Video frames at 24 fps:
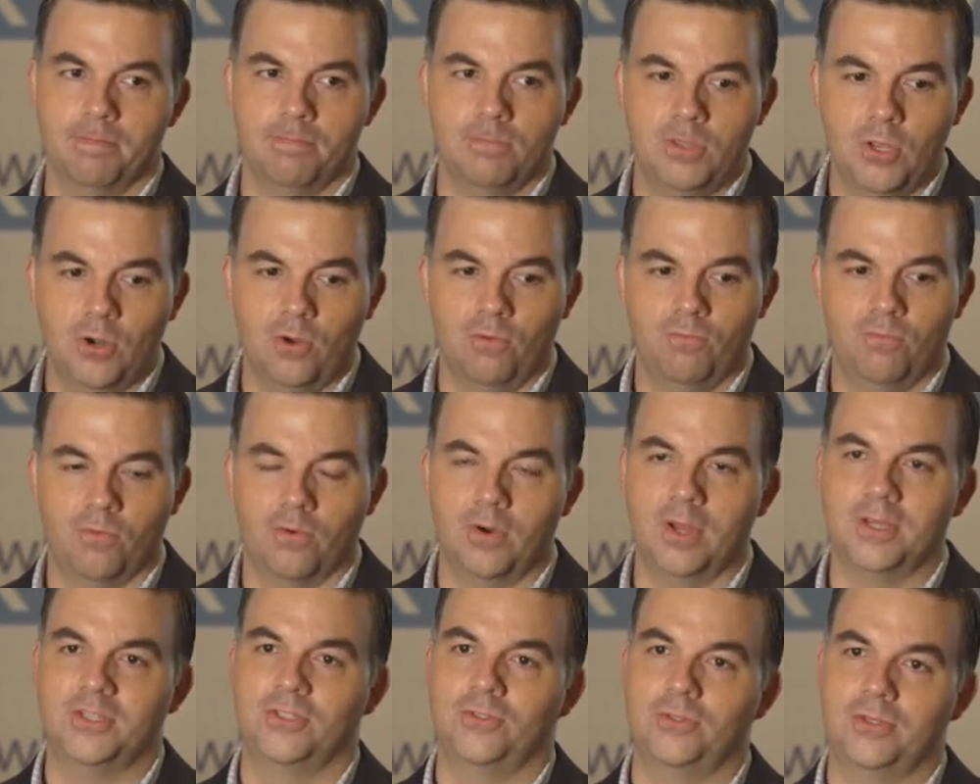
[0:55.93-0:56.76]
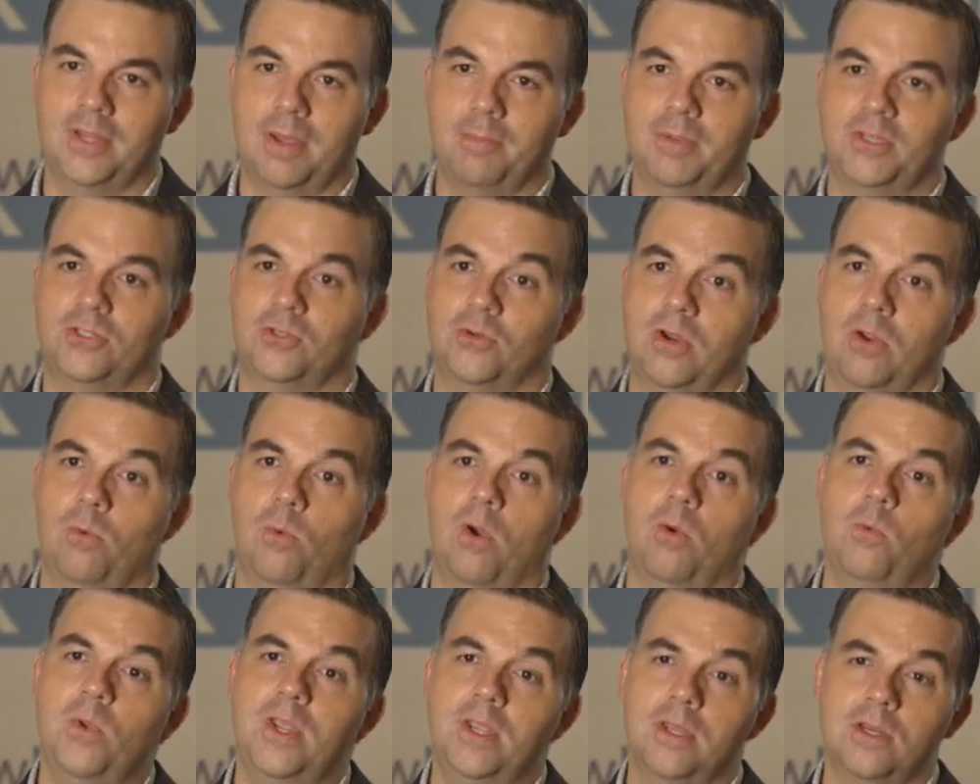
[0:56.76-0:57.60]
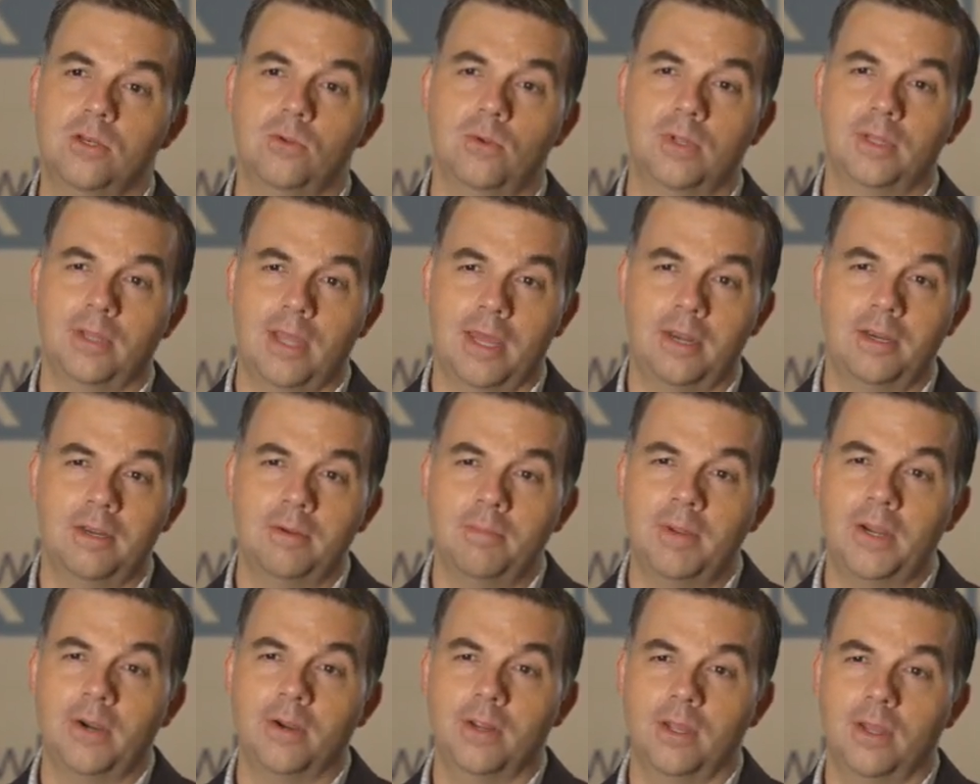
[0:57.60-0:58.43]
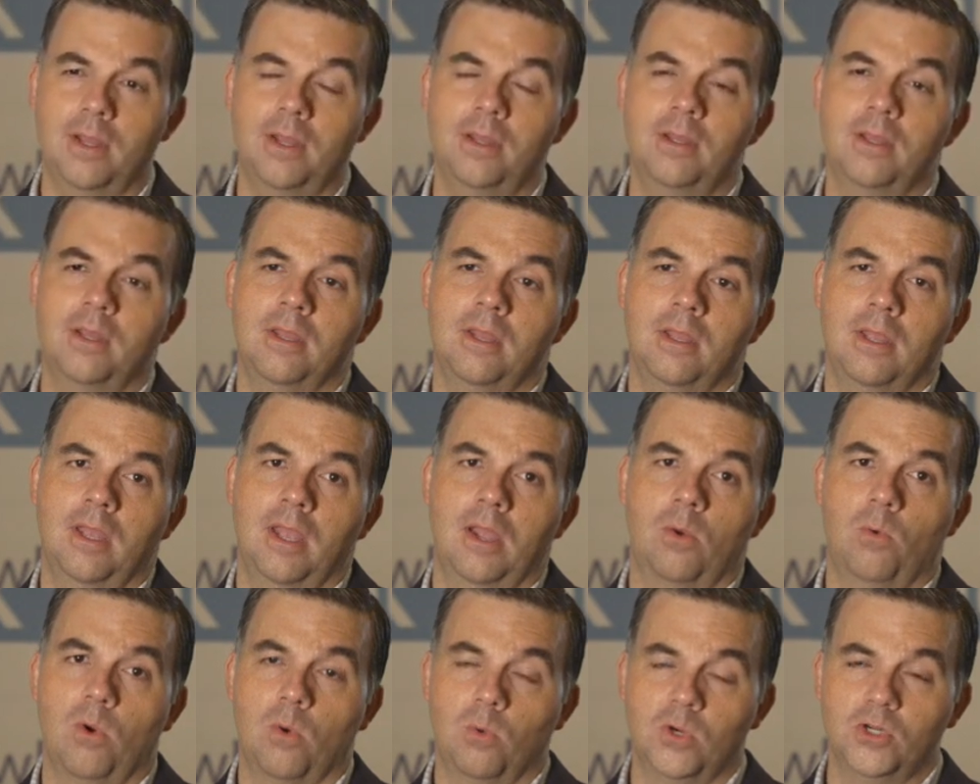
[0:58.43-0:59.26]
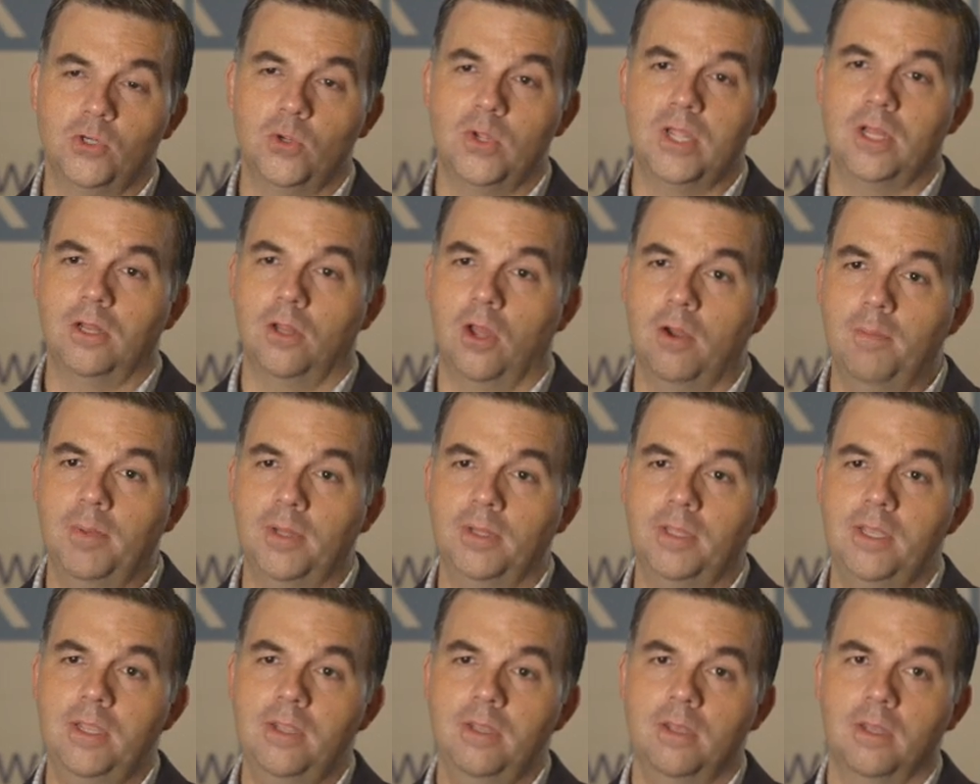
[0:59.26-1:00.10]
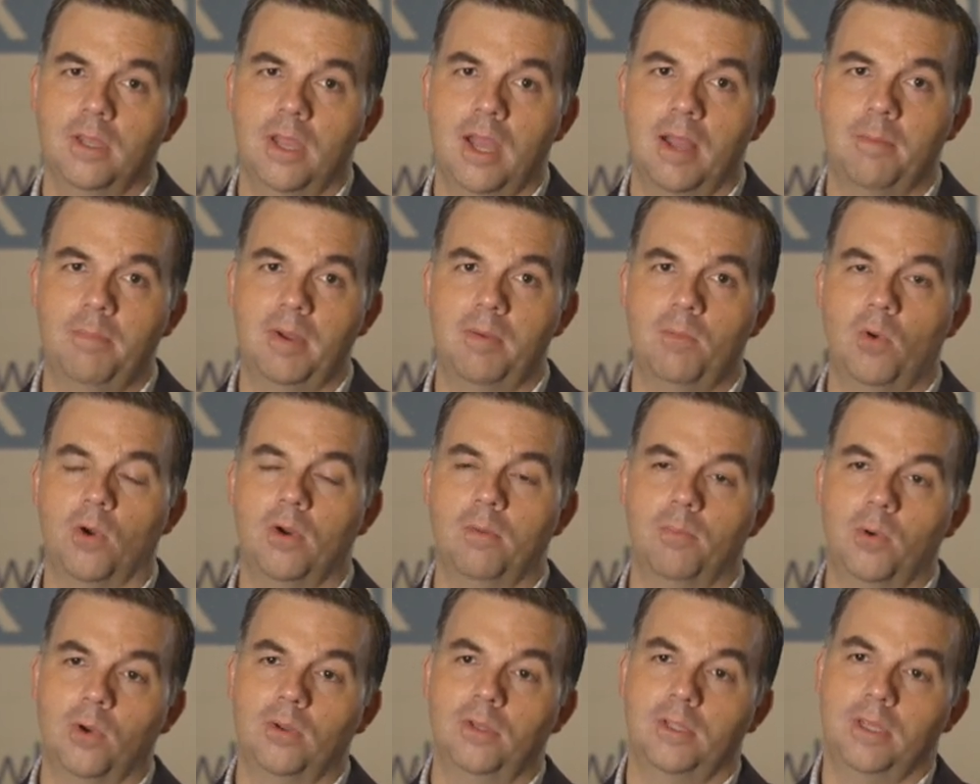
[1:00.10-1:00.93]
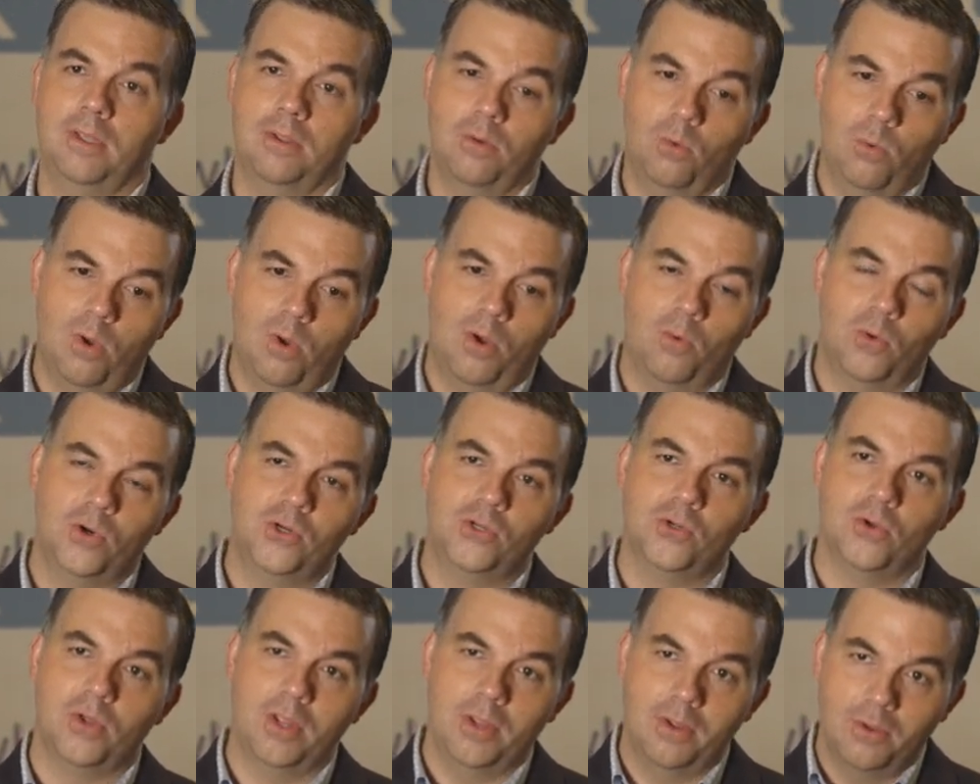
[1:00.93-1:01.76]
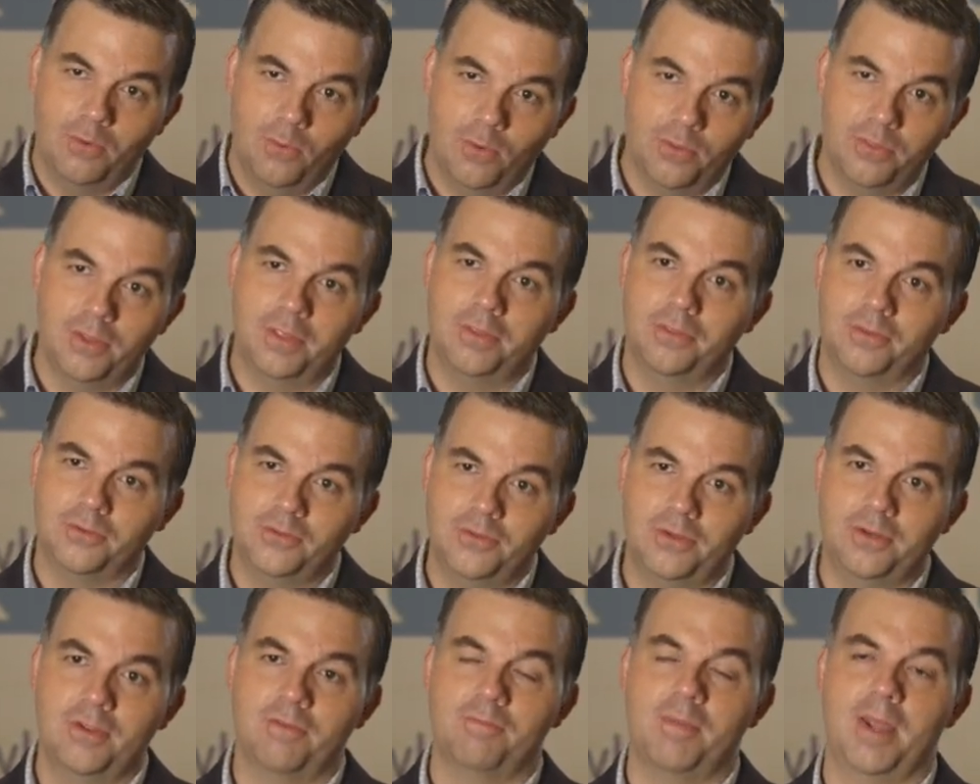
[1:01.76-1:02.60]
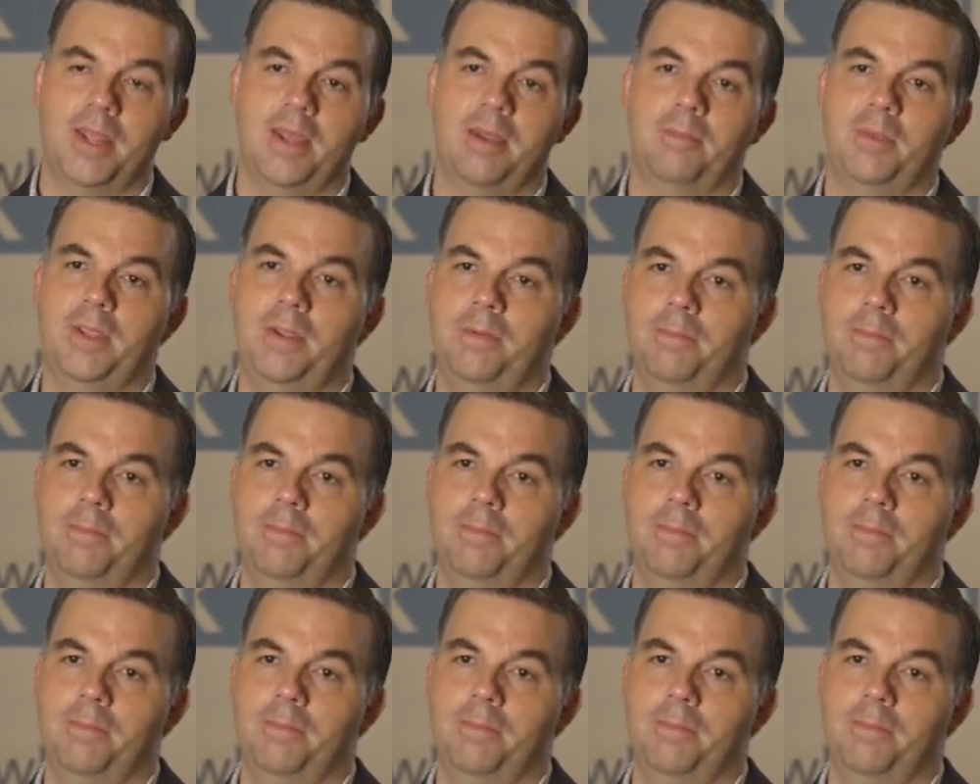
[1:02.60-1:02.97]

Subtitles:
you know, for us to demonstrate what we can do in Latin America, what we're doing globally, but more importantly, what we're doing within the city of Miami.